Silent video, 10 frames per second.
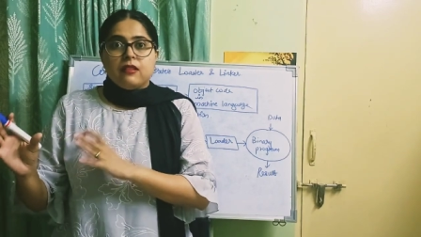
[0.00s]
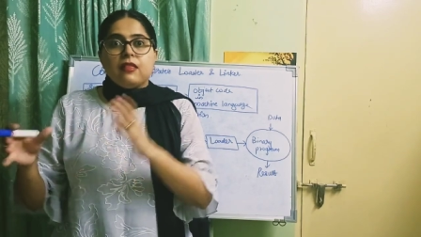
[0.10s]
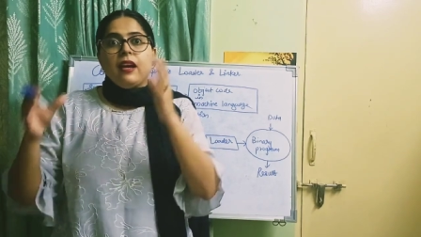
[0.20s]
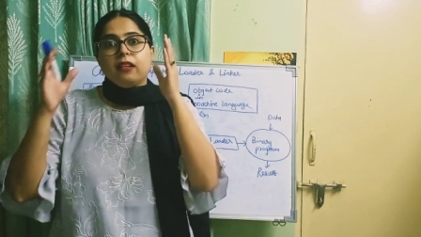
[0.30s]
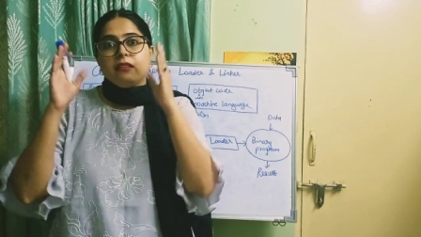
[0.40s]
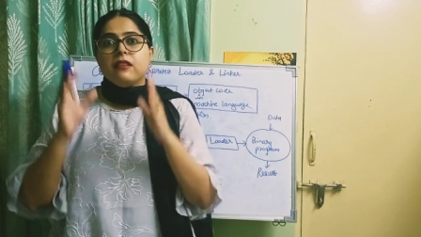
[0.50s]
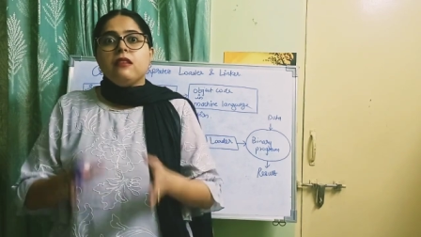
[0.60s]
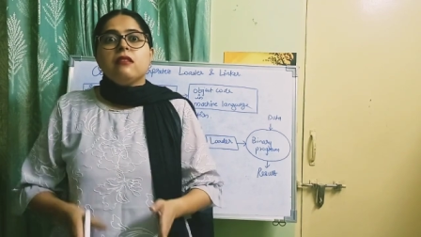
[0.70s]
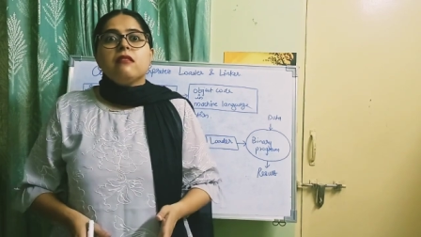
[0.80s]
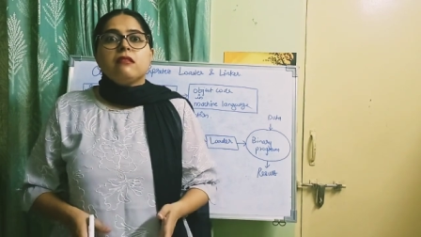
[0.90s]
That is
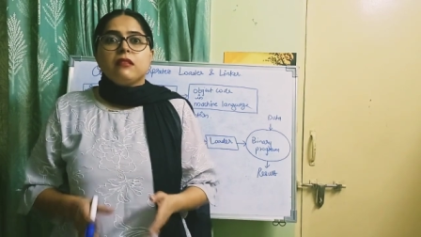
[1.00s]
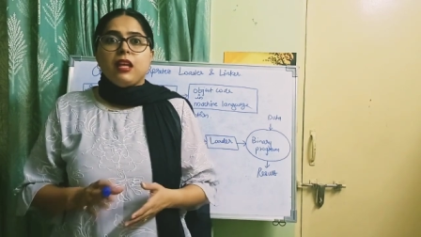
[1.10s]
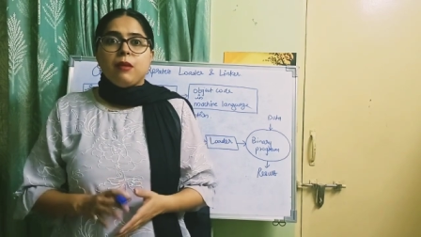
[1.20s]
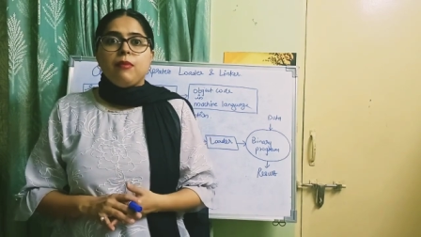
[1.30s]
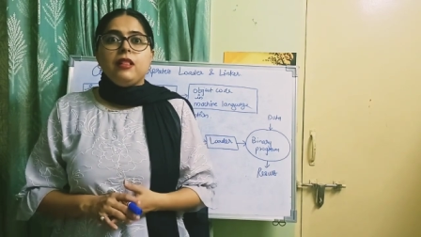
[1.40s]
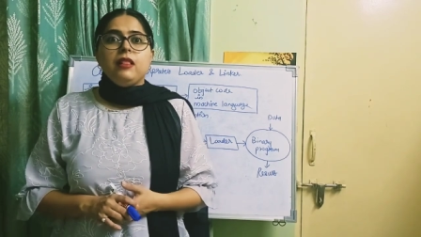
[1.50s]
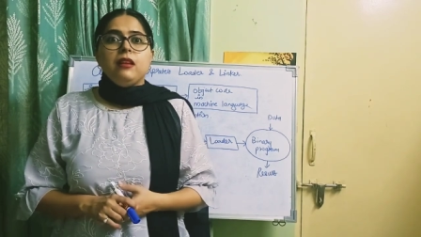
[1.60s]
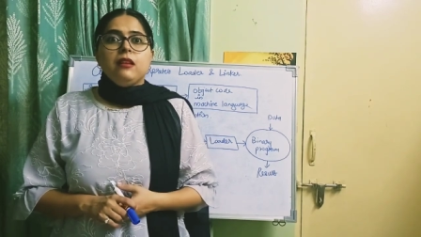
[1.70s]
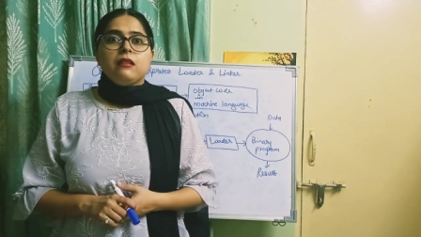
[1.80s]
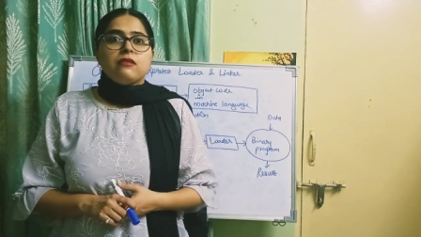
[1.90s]
a table,
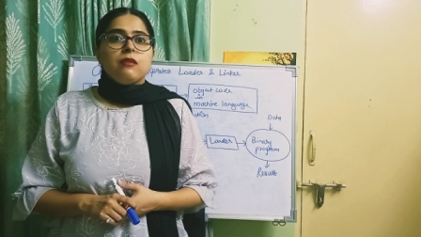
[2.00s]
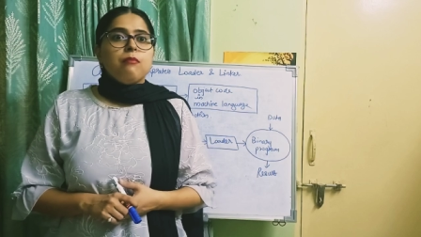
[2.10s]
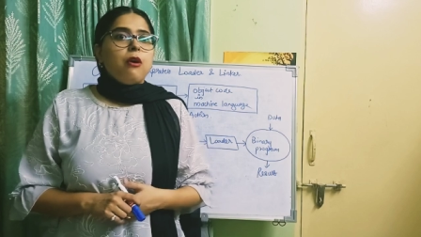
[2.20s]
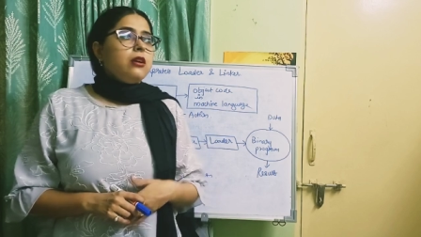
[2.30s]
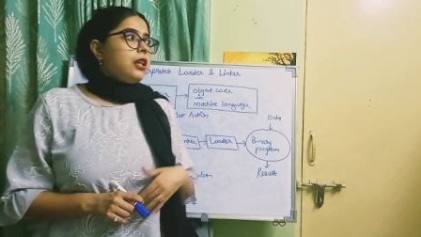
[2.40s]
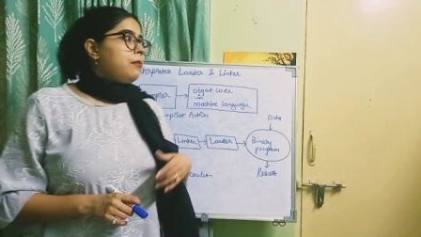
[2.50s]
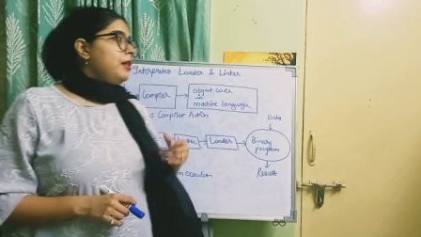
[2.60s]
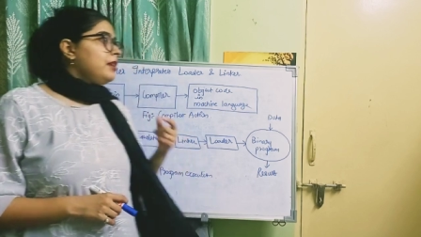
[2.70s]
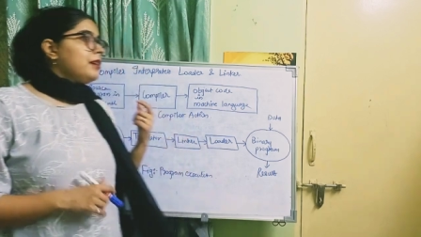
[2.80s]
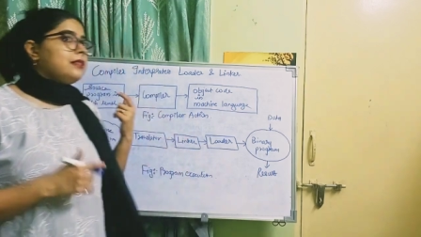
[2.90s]
symbol
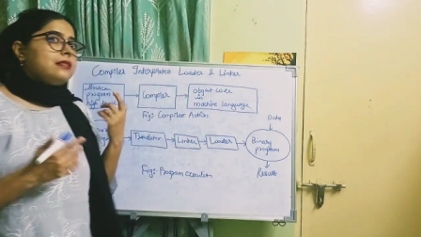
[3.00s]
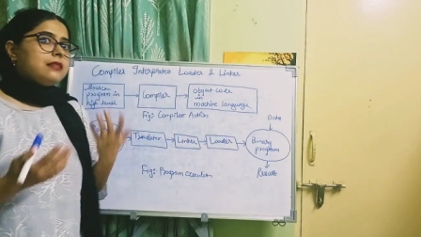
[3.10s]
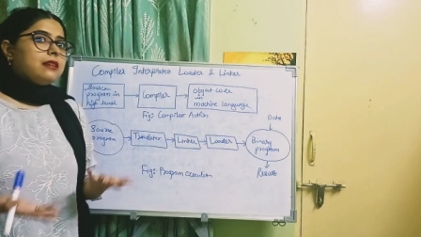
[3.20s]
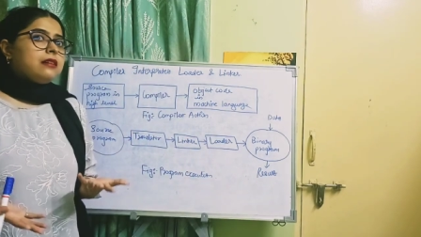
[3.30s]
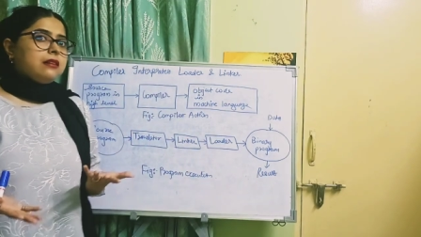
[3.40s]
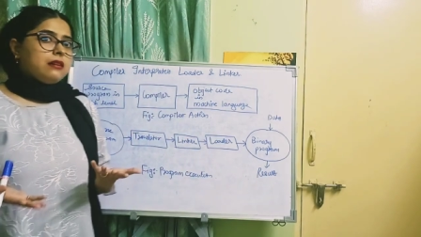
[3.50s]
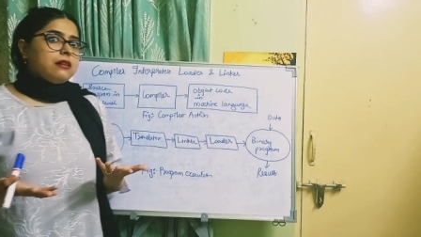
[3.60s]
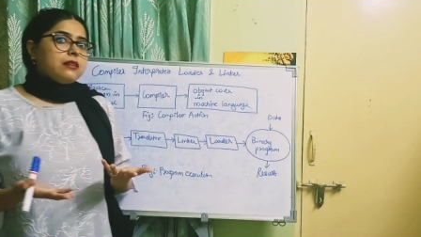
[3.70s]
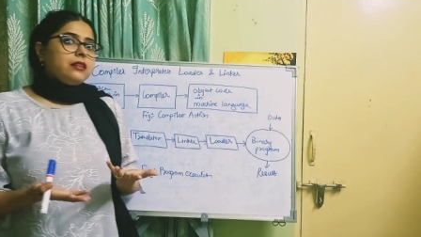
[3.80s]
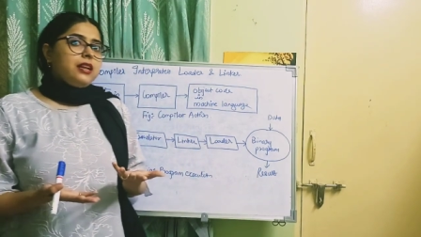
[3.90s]

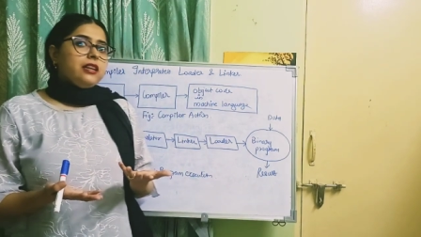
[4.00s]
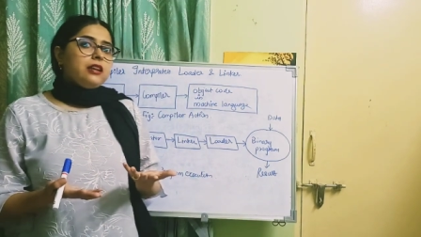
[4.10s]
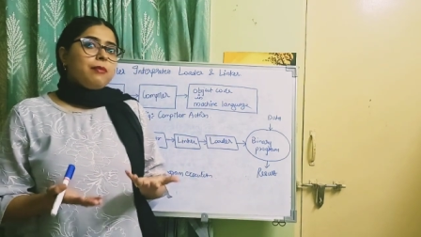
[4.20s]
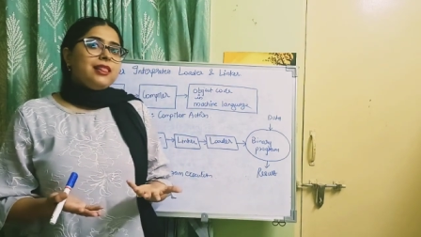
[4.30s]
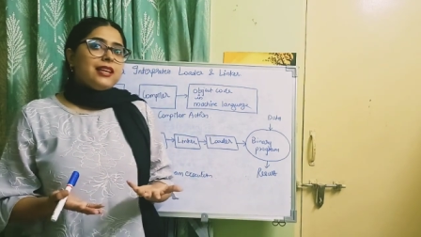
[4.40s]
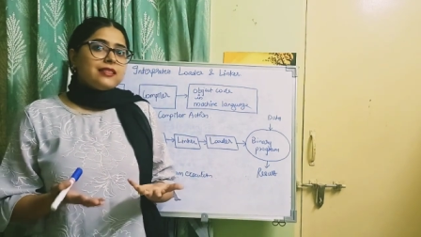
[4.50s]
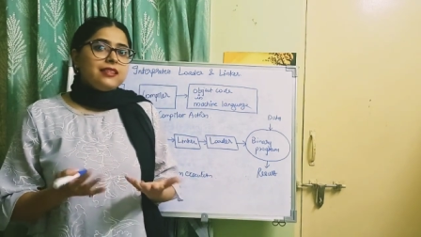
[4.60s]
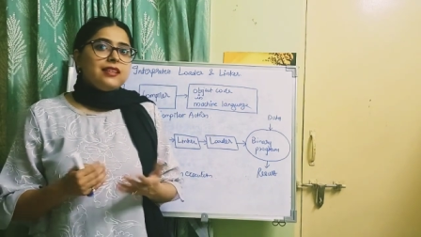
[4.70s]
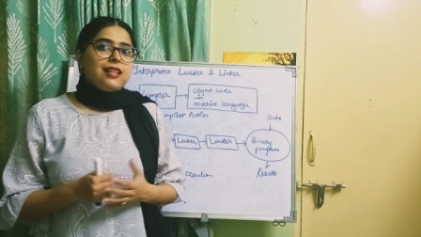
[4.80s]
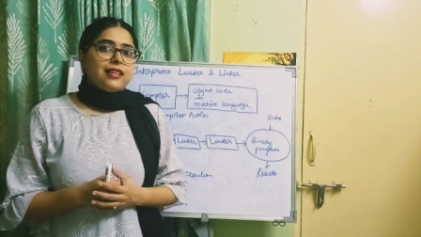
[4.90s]
table created by
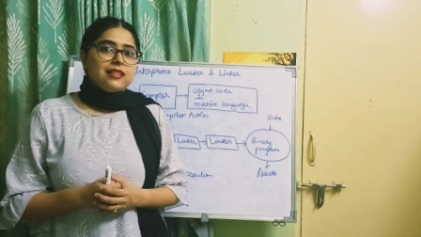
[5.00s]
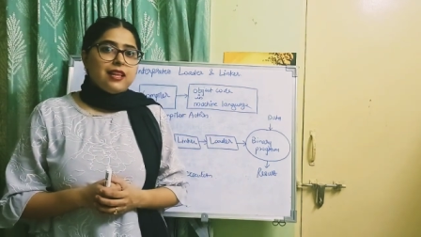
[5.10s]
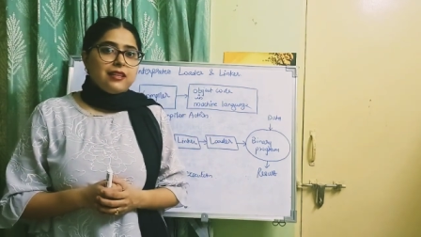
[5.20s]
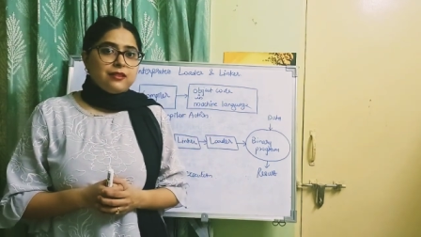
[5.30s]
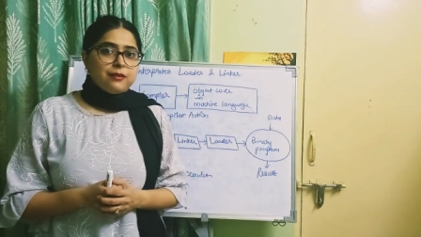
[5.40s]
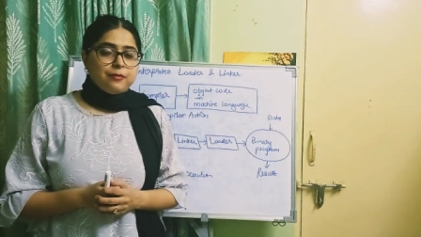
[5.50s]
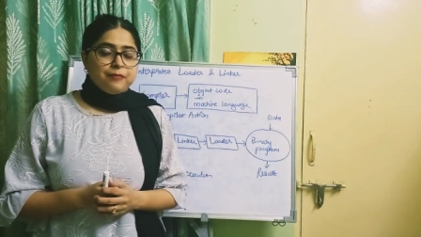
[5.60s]
lexical analyzer.